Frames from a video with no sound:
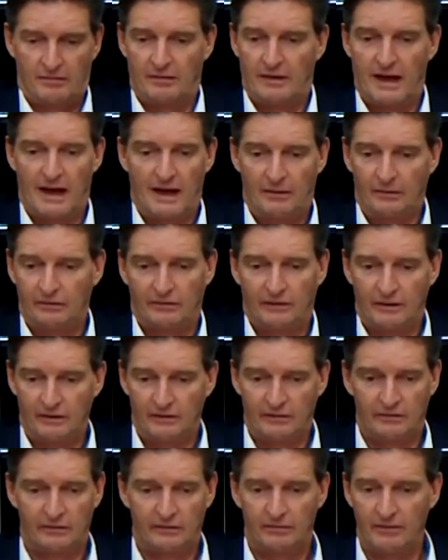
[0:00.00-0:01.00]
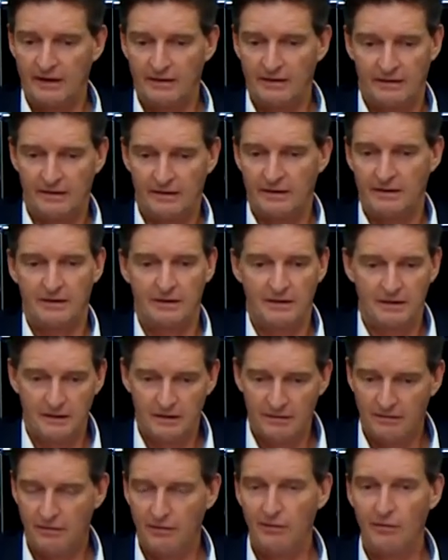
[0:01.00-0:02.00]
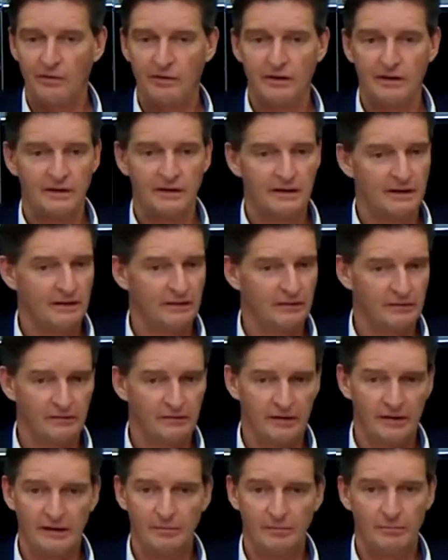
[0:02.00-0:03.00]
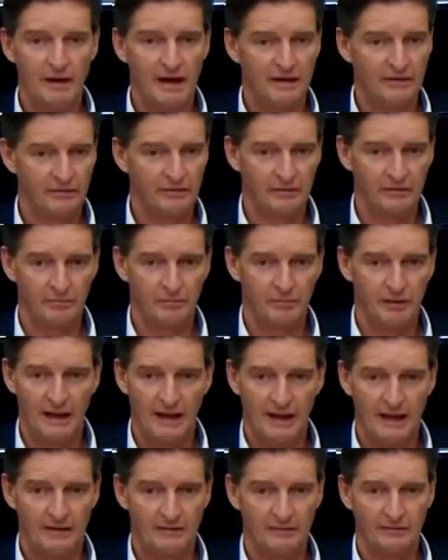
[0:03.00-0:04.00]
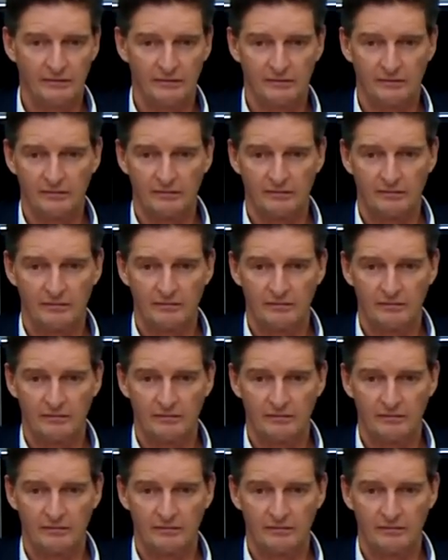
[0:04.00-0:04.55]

now since 20, 30 years in pension plans